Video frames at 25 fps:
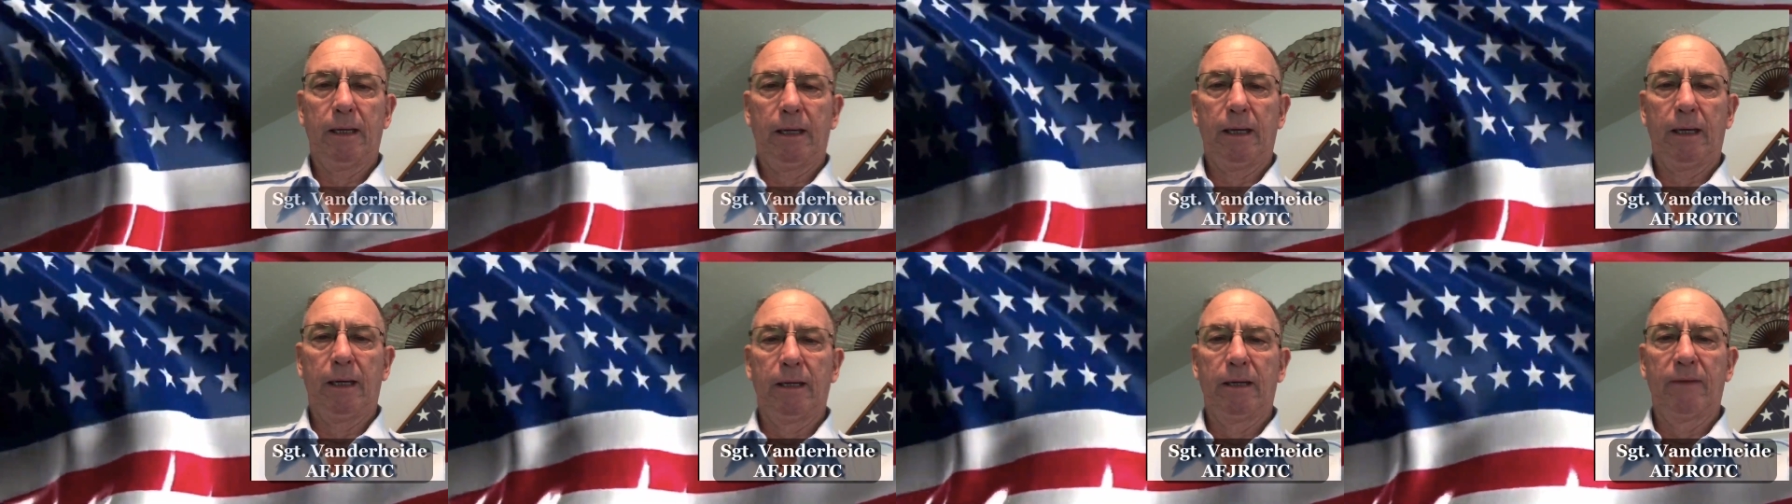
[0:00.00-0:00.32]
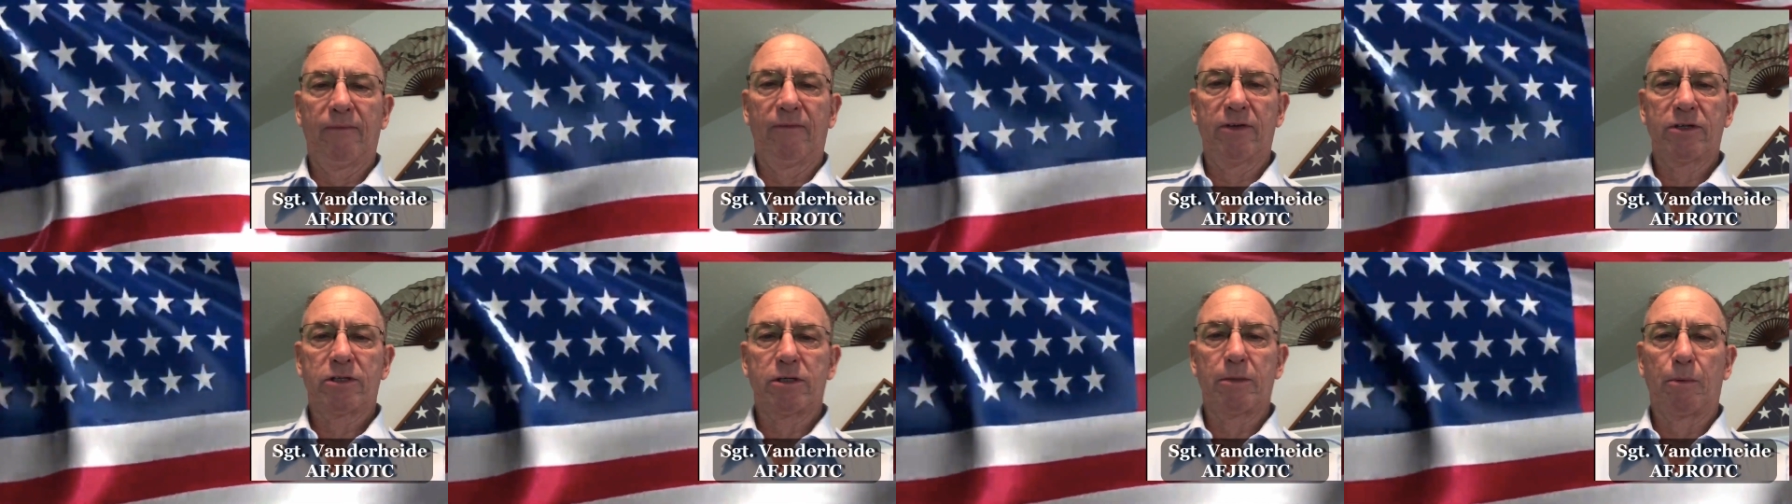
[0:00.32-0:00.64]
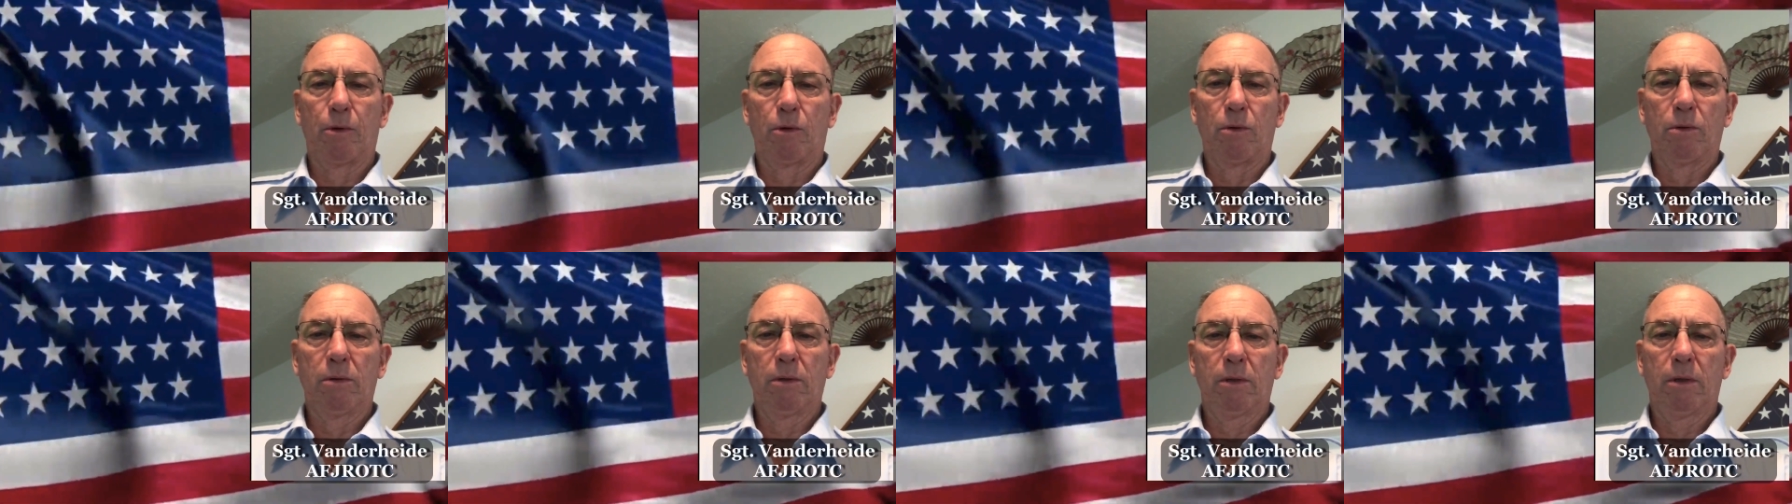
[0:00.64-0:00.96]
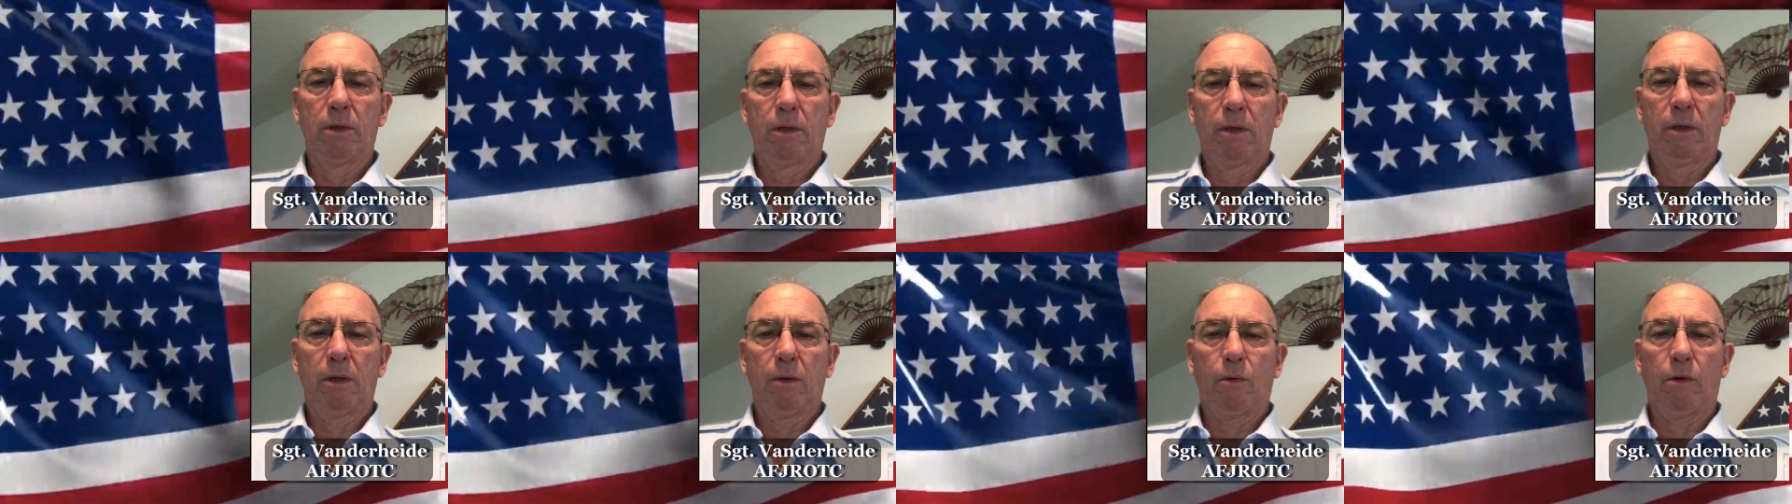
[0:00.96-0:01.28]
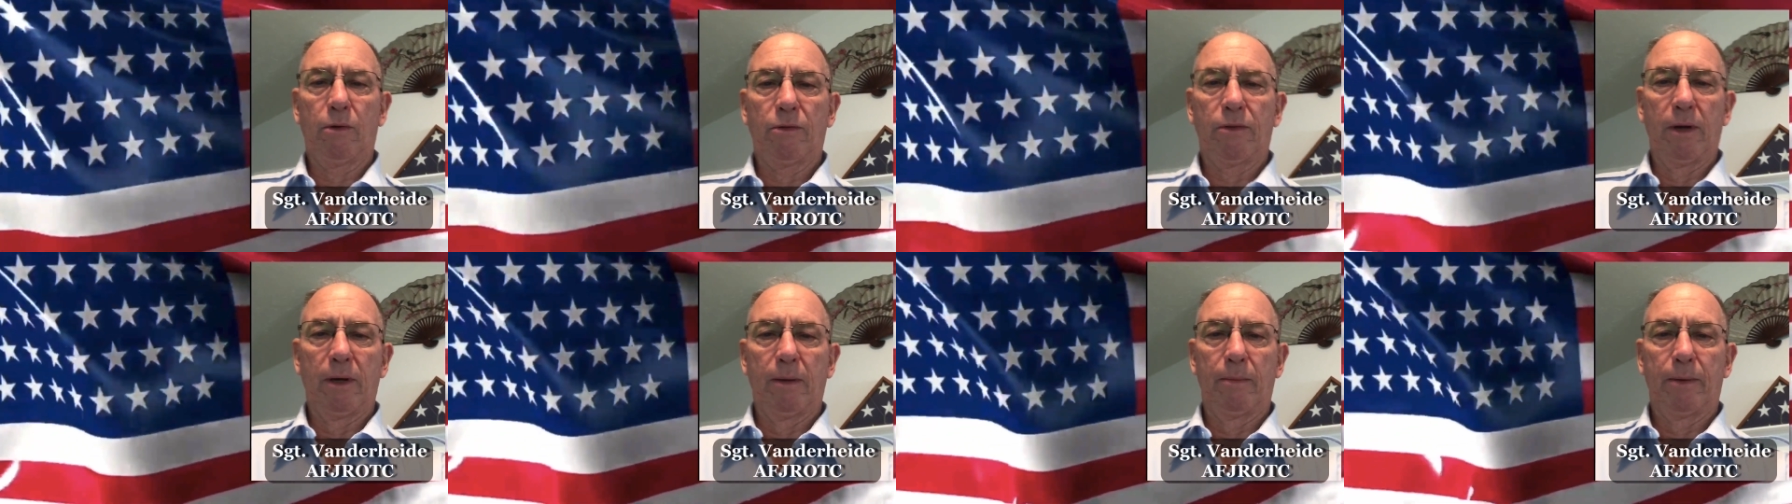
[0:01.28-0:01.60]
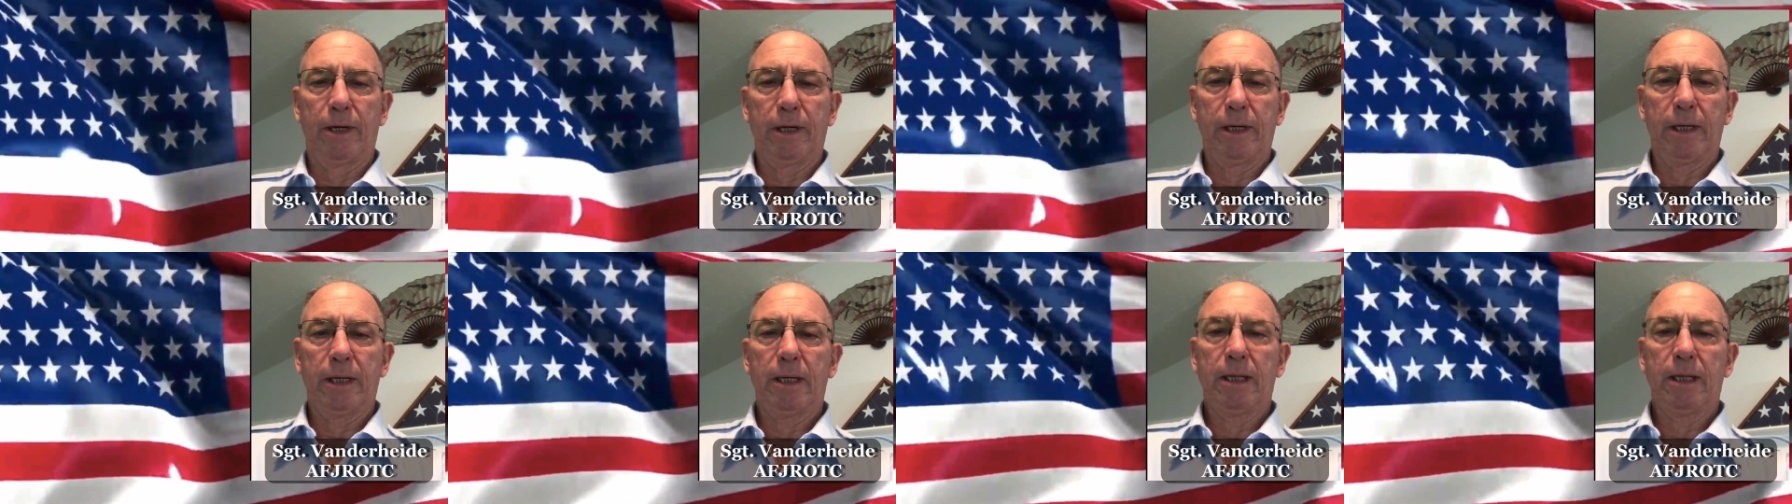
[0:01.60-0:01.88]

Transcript: indivisible, with liberty